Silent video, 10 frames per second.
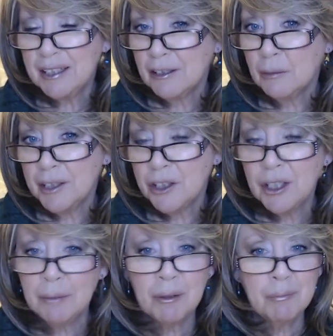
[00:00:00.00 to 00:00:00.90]
a little bit
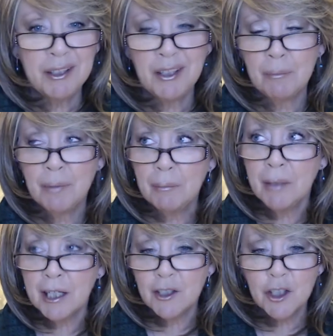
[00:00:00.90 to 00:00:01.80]
cheaper, but not by
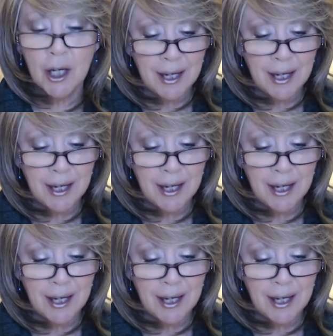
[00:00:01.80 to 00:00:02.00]
much.